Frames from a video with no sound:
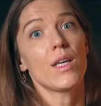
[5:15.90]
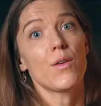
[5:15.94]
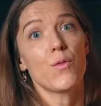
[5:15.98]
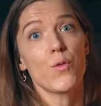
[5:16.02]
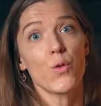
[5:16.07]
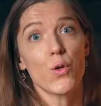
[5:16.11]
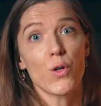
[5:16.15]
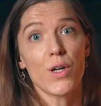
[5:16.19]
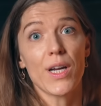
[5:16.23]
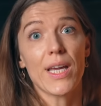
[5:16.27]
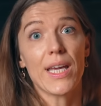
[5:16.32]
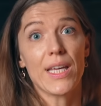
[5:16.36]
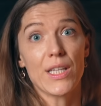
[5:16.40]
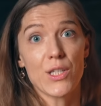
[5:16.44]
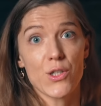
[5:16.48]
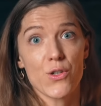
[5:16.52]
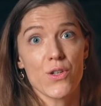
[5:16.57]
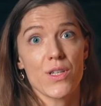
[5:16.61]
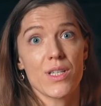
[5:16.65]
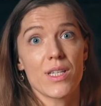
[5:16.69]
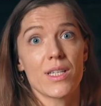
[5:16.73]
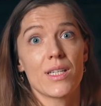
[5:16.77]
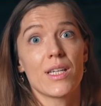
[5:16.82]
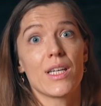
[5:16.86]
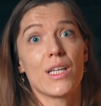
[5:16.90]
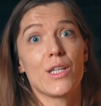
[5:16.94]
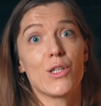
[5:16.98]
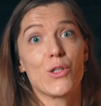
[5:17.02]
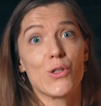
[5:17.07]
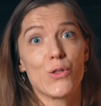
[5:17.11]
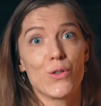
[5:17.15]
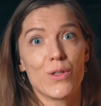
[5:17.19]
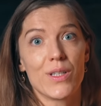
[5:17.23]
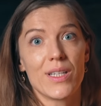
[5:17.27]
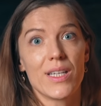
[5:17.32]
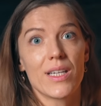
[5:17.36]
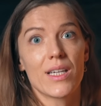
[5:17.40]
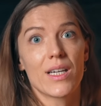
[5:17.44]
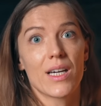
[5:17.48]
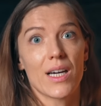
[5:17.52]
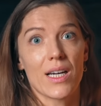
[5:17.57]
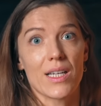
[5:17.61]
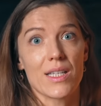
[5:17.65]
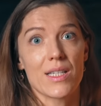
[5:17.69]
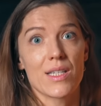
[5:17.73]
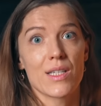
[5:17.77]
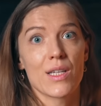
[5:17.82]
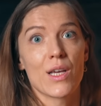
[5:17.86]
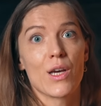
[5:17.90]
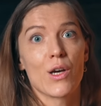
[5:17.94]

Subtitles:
If you are interested in unique cuts,